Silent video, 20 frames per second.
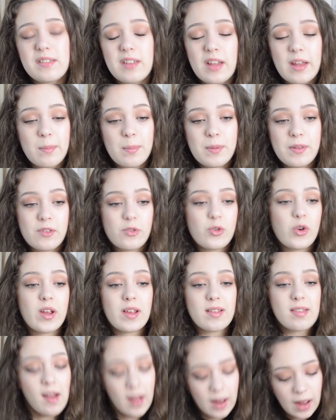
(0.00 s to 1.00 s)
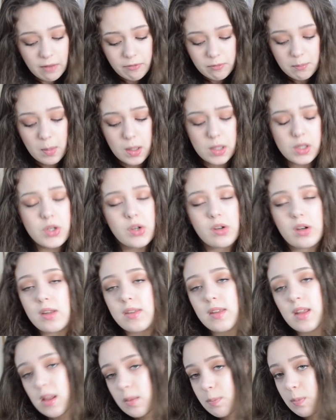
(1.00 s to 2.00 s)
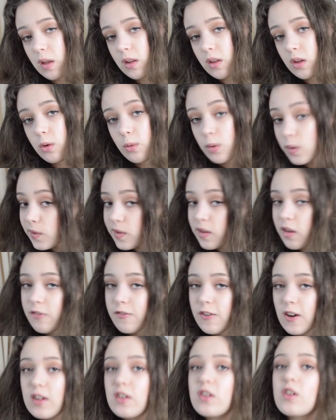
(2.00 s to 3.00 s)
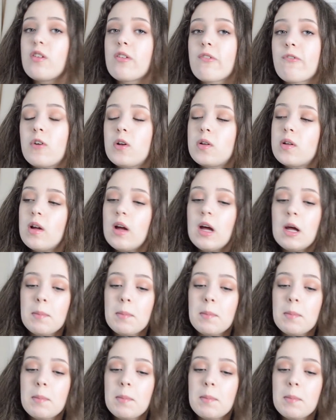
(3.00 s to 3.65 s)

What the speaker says: tips and tricks that I haven't mentioned in this but you also find useful,